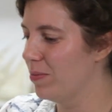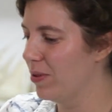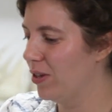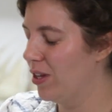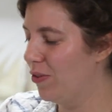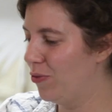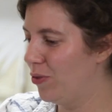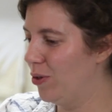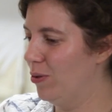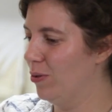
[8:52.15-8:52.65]
But
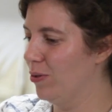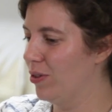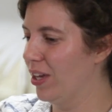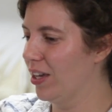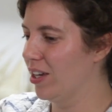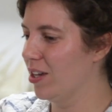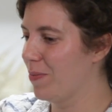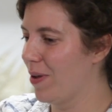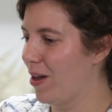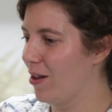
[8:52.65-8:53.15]
if you
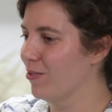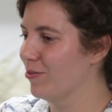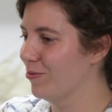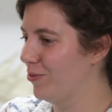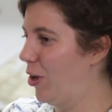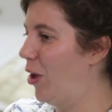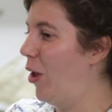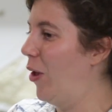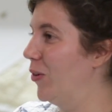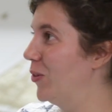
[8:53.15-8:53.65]
think about
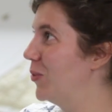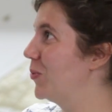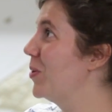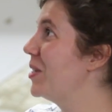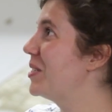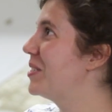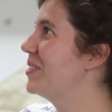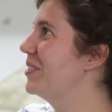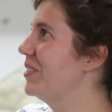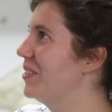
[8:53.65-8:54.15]
us
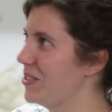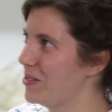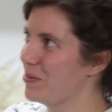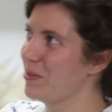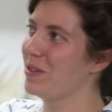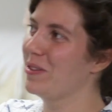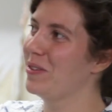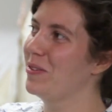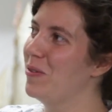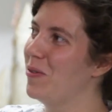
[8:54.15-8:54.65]
Westerners
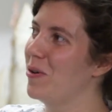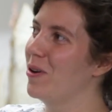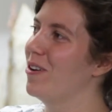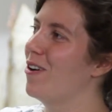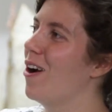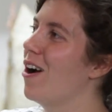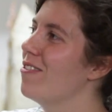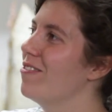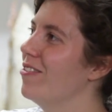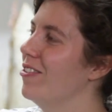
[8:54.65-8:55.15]
with all
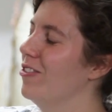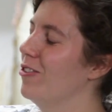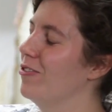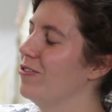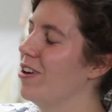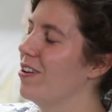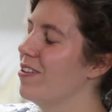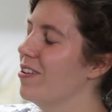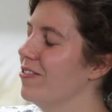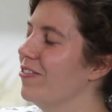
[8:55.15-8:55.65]

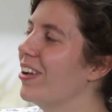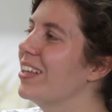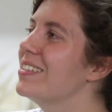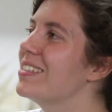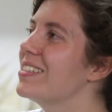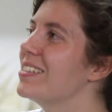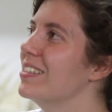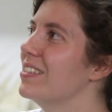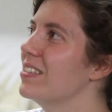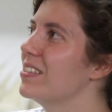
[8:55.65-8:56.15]
of our
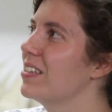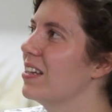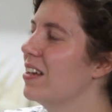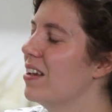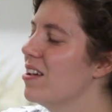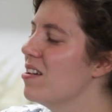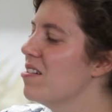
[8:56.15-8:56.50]
advances,